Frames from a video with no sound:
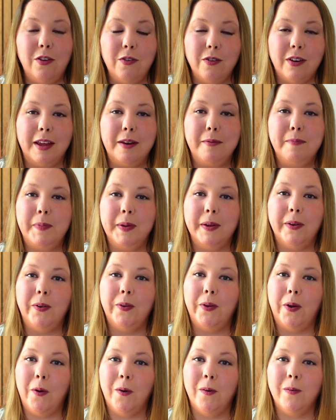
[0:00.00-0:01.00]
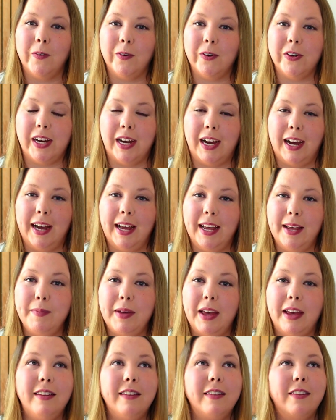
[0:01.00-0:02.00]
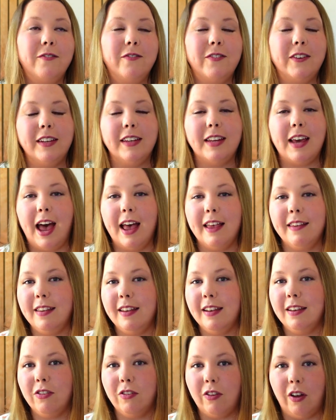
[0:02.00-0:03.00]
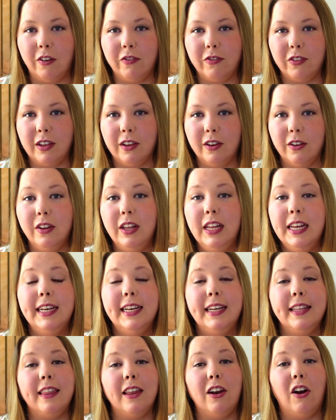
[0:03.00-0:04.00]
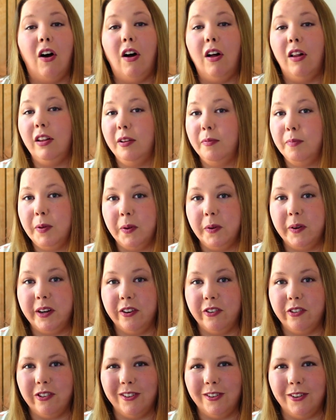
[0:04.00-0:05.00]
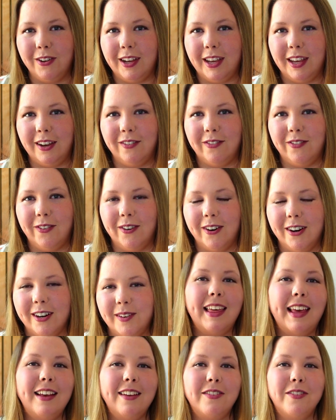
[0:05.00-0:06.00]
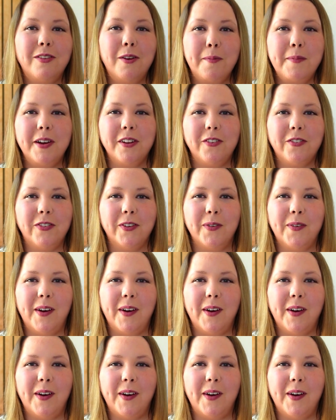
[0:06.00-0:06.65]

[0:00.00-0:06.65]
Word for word: you can build over time and is a fantastic soft skill that all employers are looking for. Thanks so much for